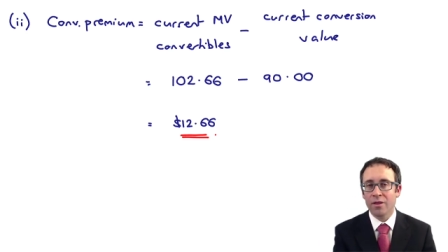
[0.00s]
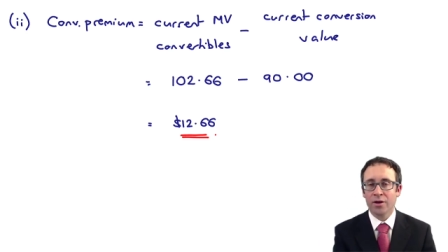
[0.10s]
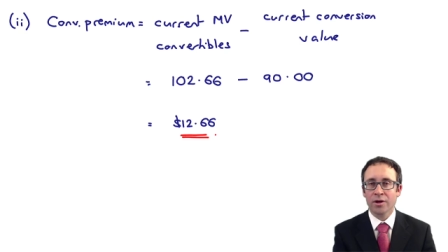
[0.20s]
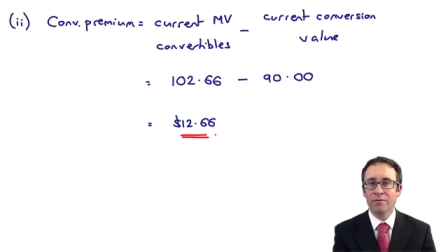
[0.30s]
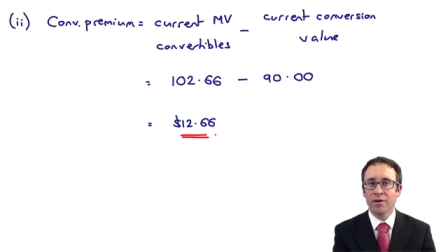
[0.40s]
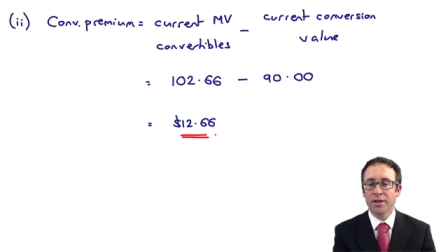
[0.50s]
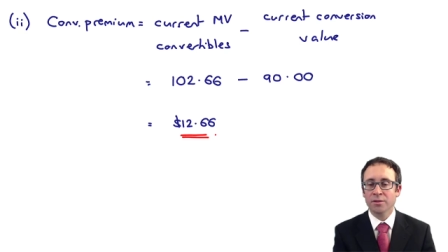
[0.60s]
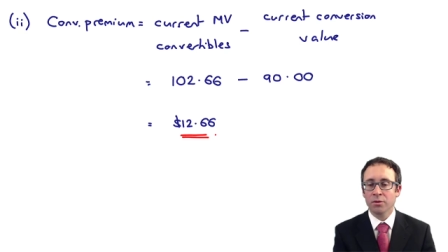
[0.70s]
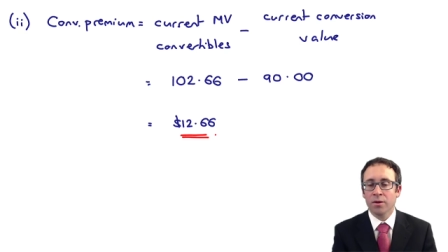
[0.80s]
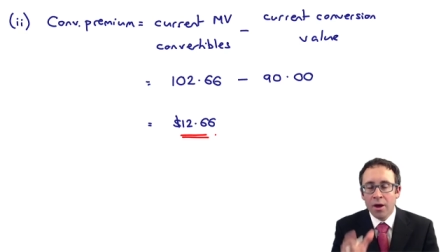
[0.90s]
the
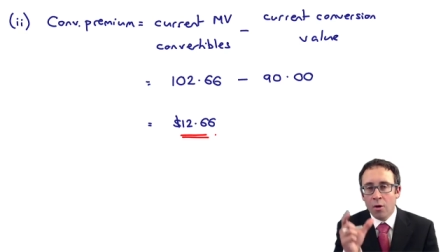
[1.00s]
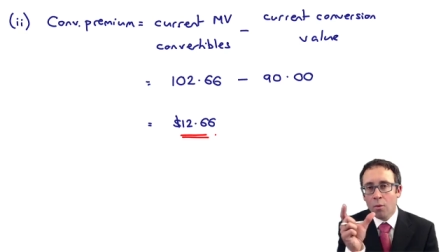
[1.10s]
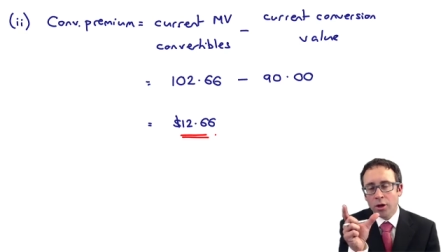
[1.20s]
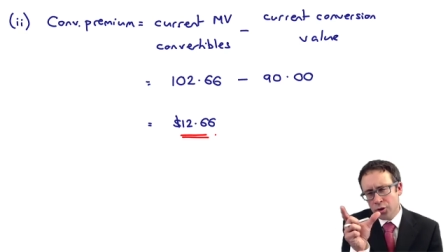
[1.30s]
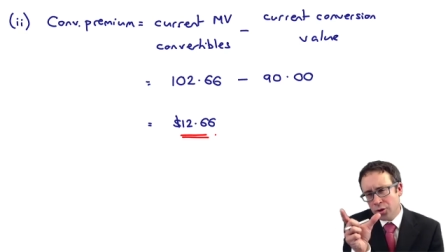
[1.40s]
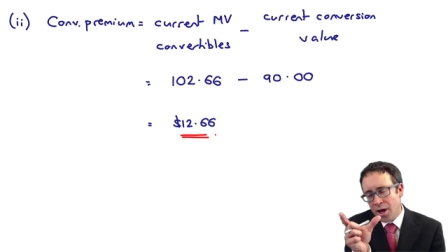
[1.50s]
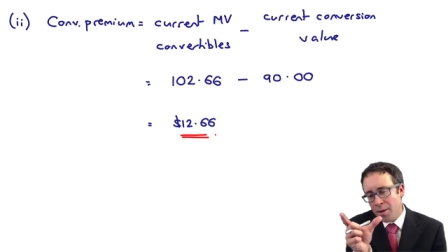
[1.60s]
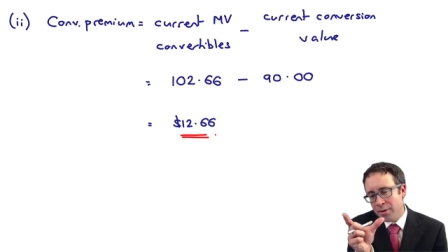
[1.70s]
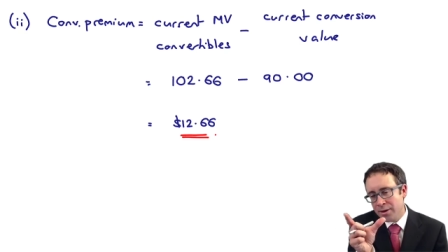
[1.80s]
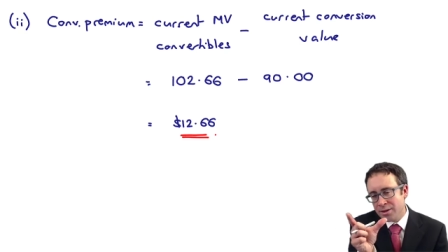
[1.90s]
convertible what should
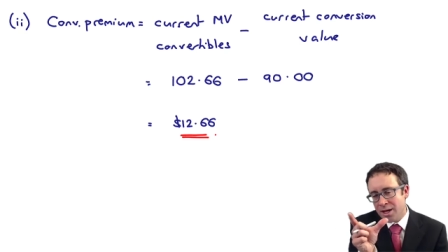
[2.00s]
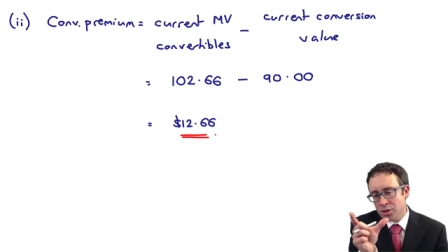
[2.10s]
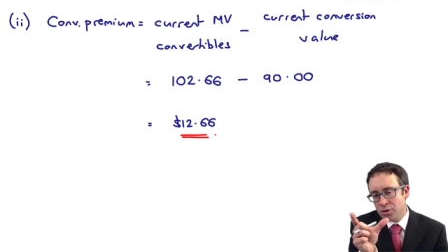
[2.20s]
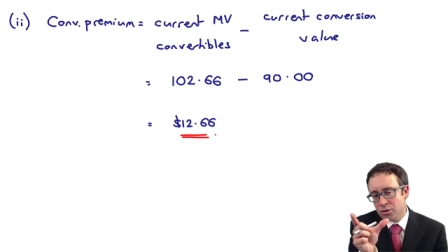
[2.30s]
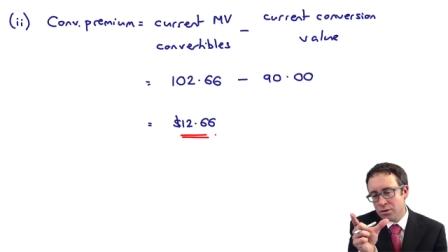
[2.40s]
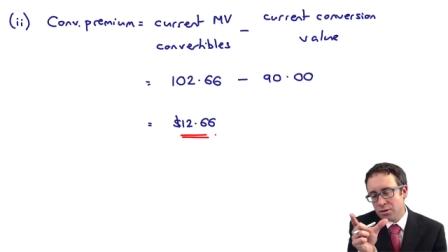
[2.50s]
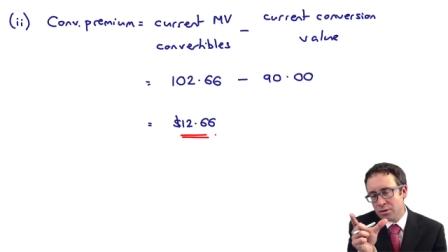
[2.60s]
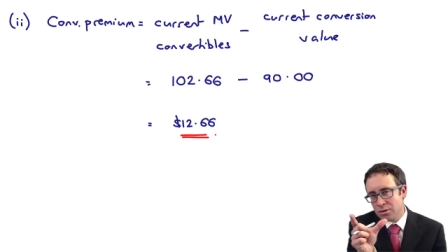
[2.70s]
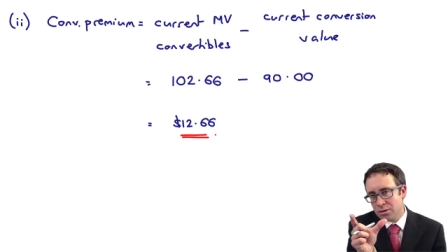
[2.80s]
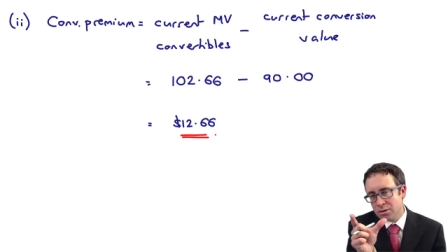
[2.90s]
happen is that should
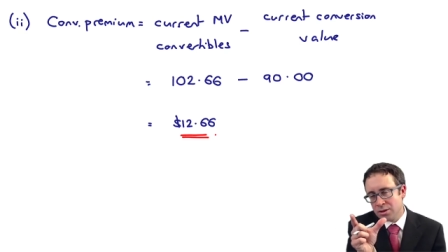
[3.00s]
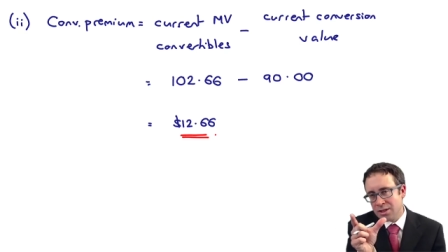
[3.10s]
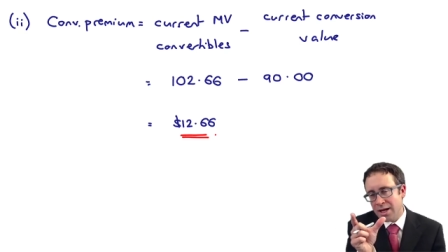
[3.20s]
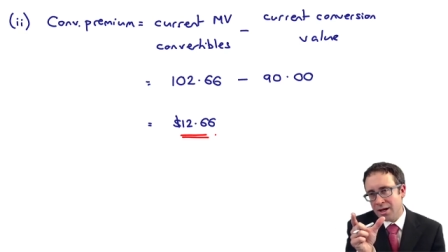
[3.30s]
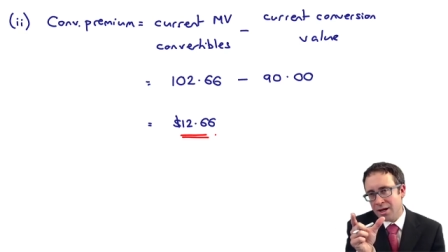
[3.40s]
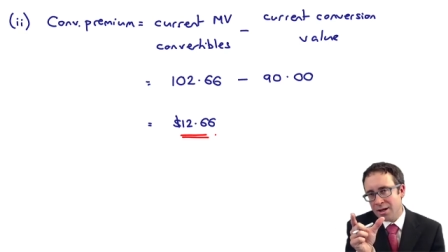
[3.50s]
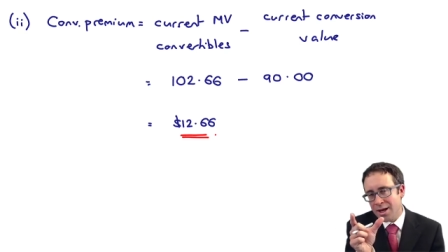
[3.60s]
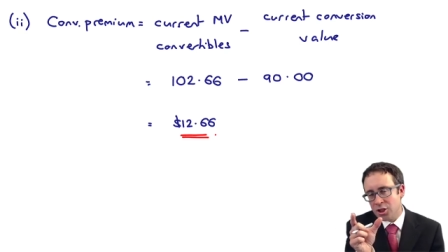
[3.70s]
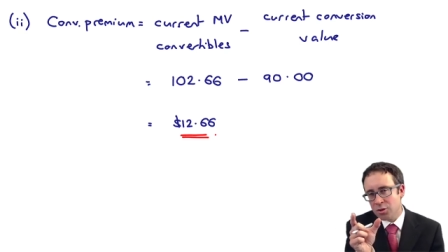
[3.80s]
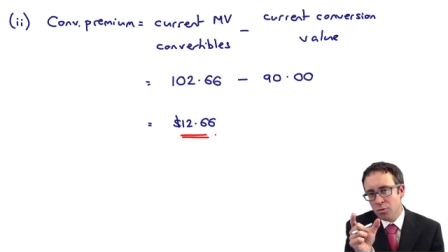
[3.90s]
steadily
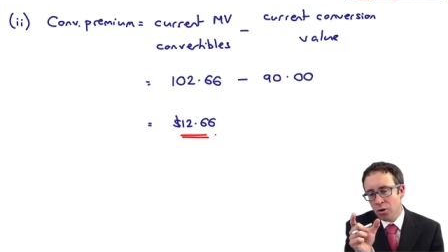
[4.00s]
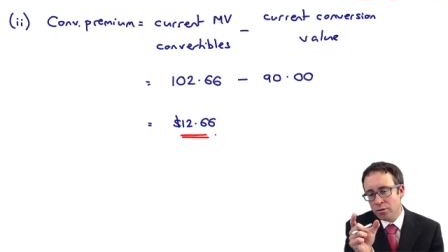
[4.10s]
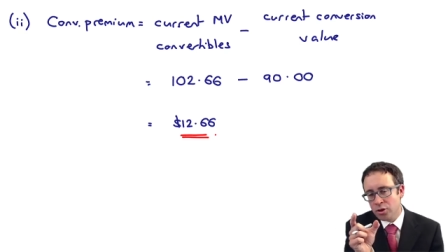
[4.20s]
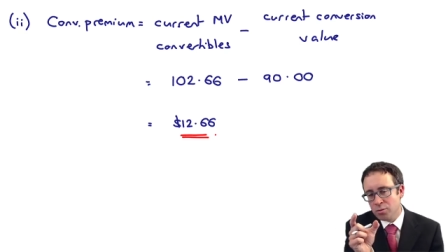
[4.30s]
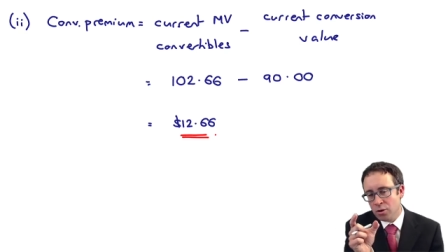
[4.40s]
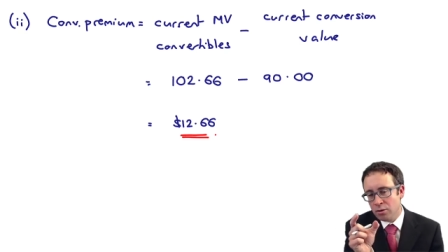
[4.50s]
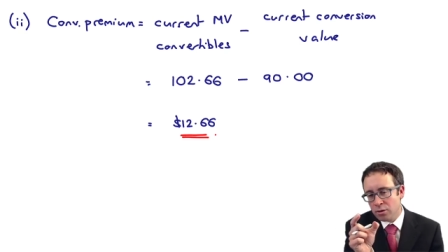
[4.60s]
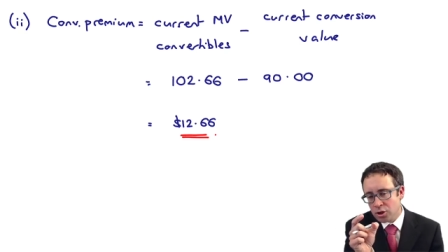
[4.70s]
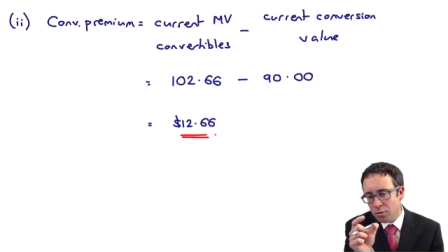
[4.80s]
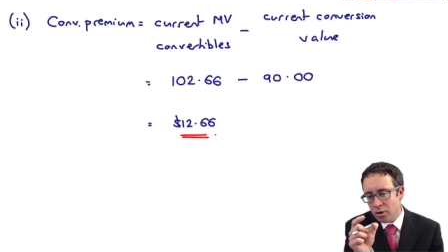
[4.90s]
get smaller and smaller
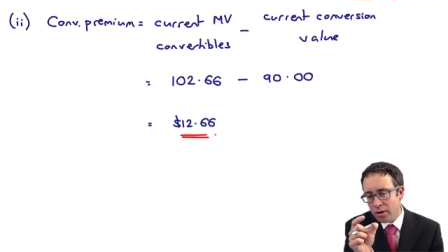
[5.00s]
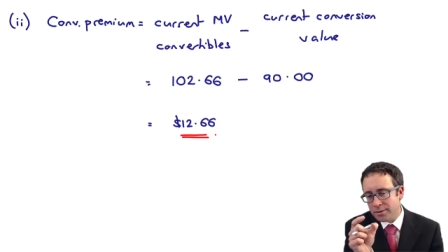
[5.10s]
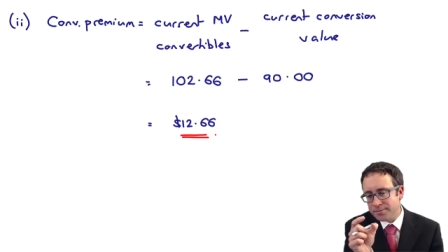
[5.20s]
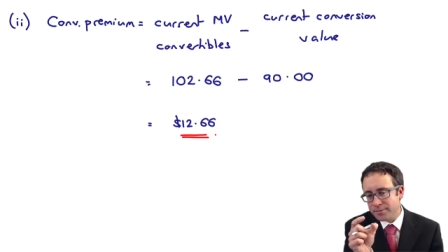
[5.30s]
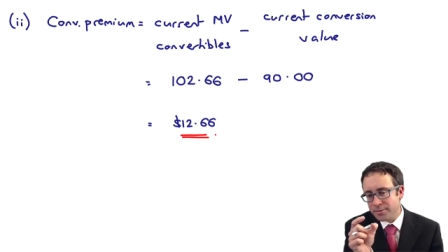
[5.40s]
and smaller